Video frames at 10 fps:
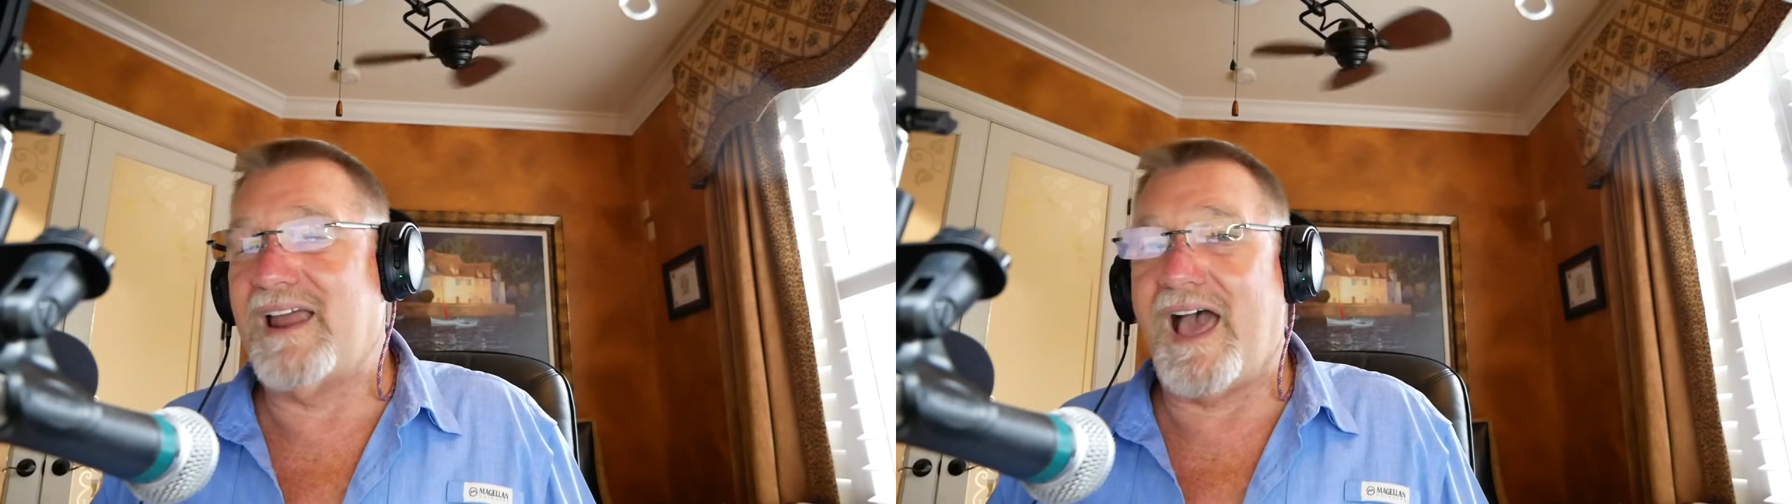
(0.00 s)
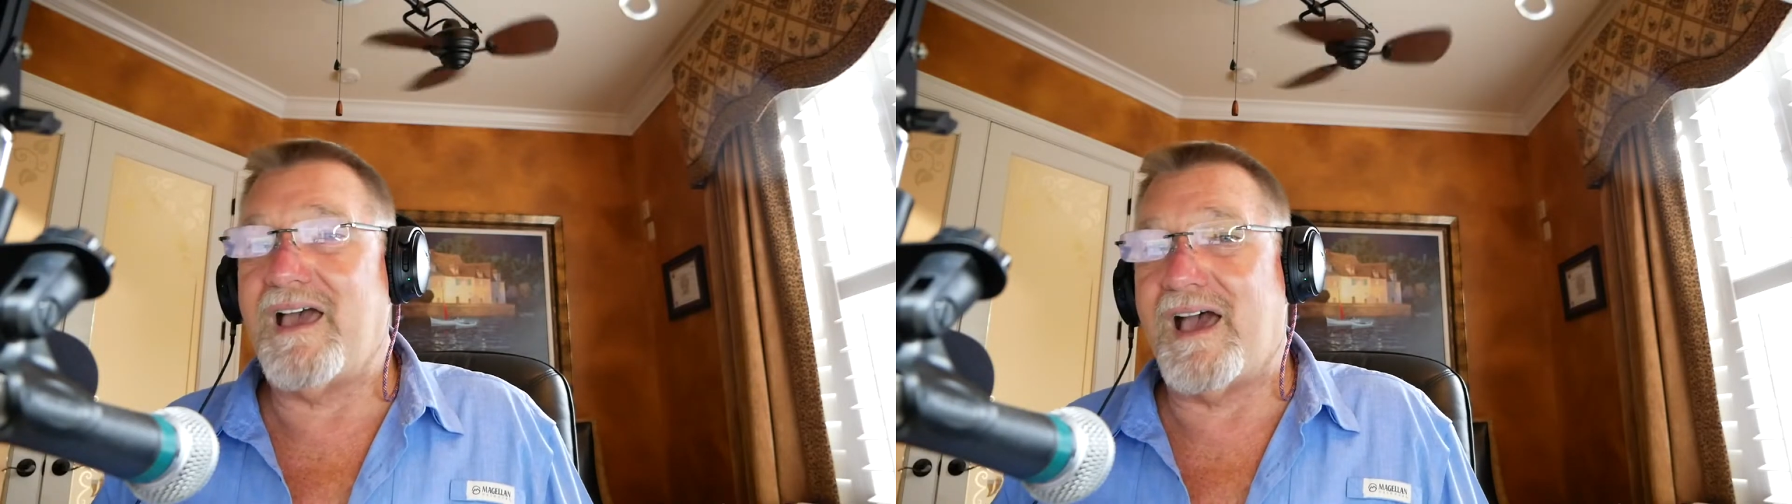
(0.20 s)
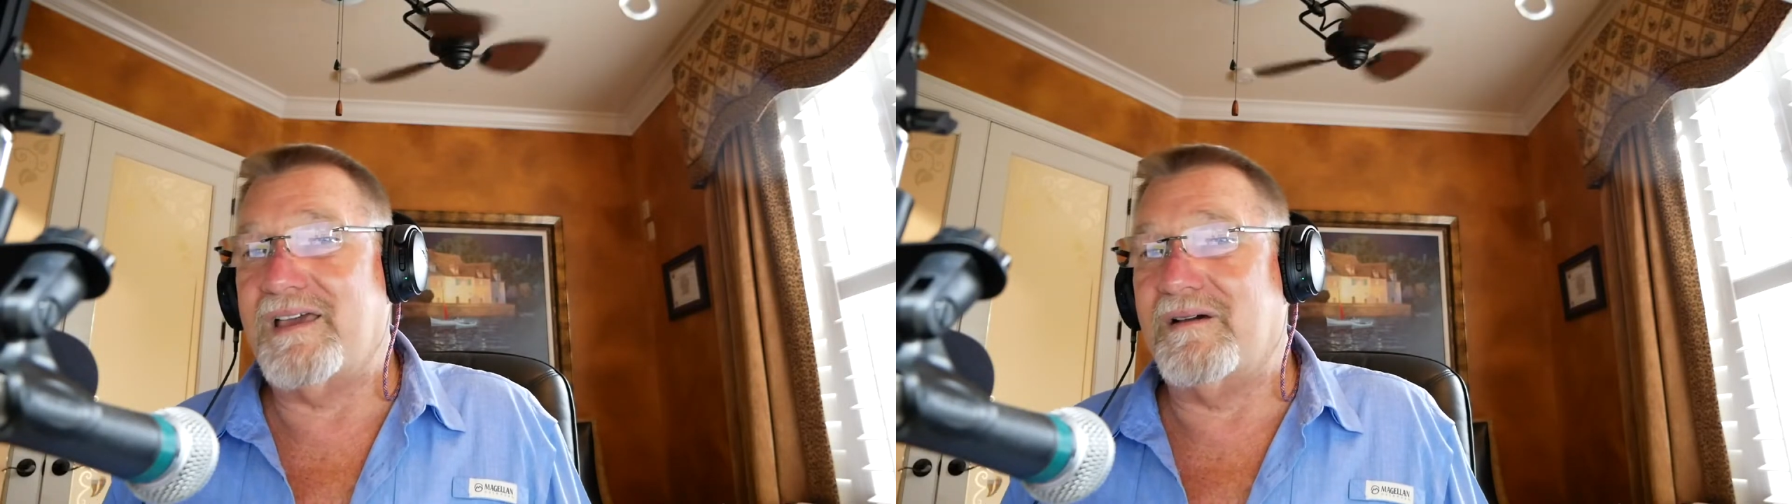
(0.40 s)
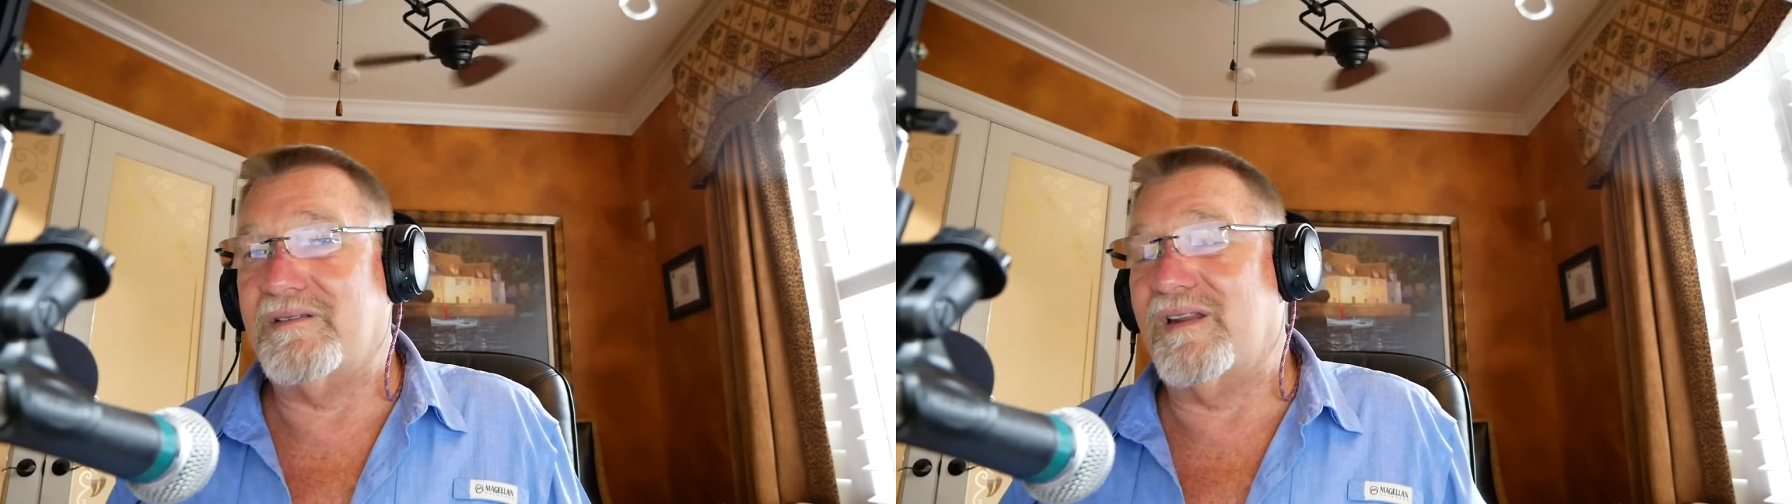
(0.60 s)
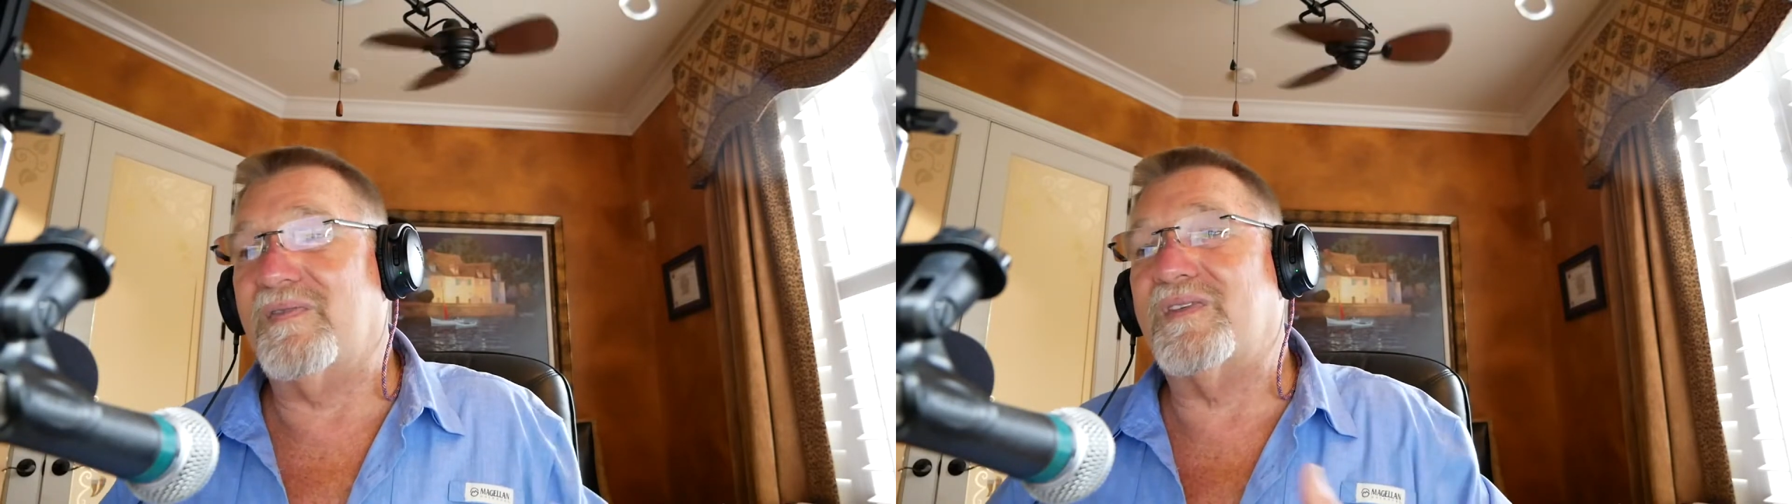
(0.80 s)
I
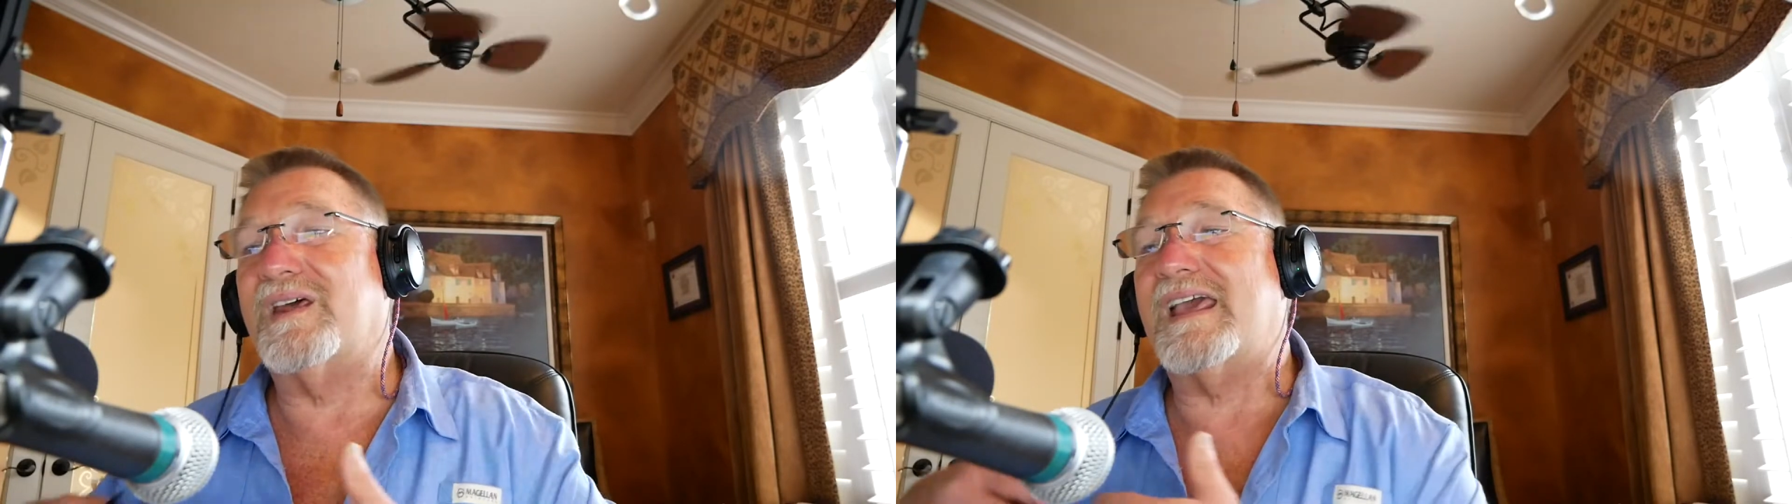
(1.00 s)
it,